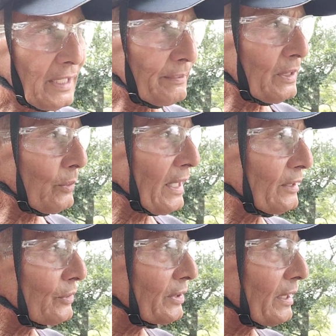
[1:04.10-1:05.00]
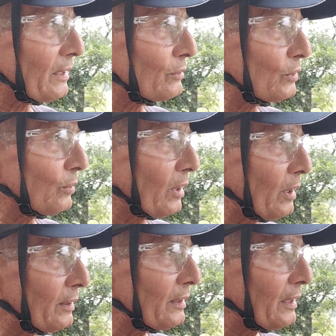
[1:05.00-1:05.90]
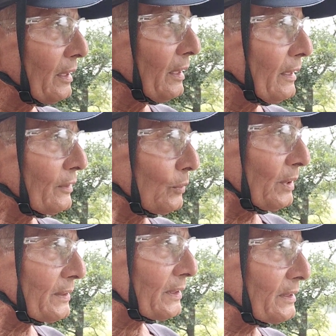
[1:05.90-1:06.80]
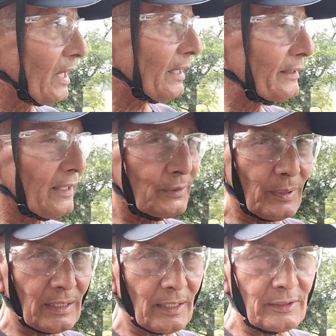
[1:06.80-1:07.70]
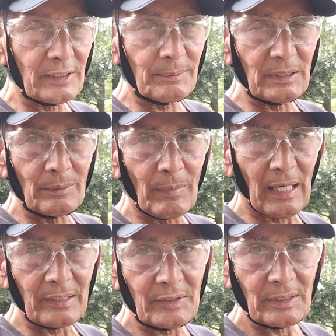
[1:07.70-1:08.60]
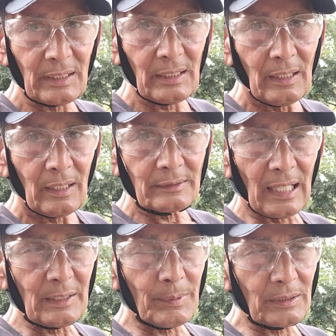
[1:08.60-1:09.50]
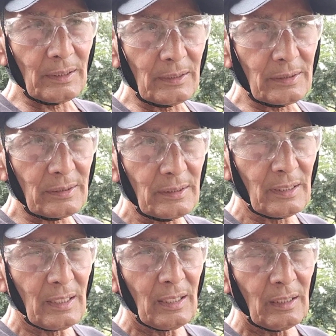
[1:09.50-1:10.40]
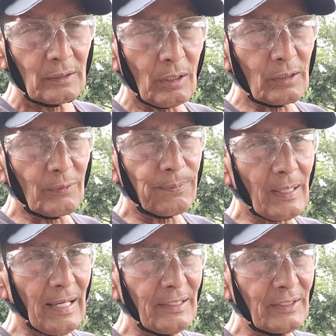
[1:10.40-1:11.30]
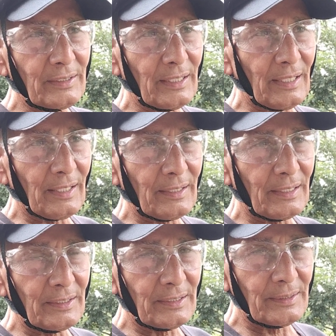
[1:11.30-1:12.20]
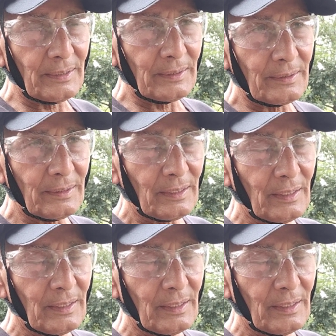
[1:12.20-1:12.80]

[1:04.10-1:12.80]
Everywhere you see around the world, you will see the ideas were conceived in the mind. Wright brothers thought of flying in the air and he did it.